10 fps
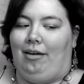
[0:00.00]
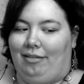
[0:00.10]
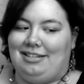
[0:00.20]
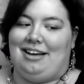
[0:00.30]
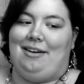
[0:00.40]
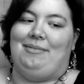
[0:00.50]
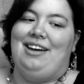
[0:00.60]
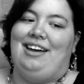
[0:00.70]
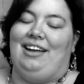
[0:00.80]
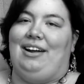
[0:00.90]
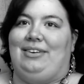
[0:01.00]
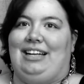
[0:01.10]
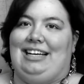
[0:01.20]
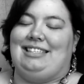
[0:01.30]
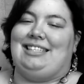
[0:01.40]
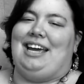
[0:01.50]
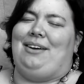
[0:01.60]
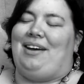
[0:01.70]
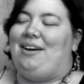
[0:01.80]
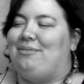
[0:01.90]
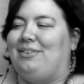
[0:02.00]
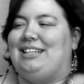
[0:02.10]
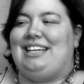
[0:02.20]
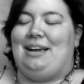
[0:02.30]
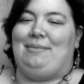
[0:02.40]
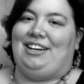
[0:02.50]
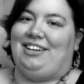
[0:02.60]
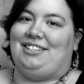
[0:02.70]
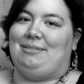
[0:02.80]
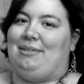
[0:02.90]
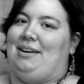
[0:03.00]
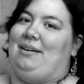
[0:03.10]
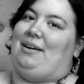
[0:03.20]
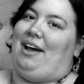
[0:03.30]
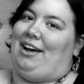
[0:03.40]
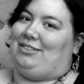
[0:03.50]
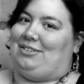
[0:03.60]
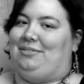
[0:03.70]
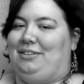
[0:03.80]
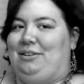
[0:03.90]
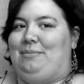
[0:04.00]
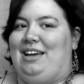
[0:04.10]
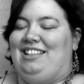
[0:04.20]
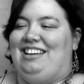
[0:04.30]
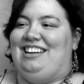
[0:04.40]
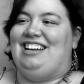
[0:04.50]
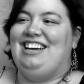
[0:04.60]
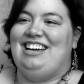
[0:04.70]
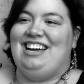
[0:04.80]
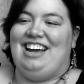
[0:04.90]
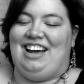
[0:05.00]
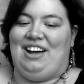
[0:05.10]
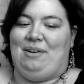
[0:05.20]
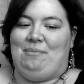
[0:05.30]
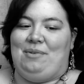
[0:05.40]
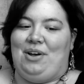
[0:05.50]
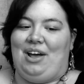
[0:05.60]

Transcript: all the time. And I would like save every dime I could to buy extra film and then um,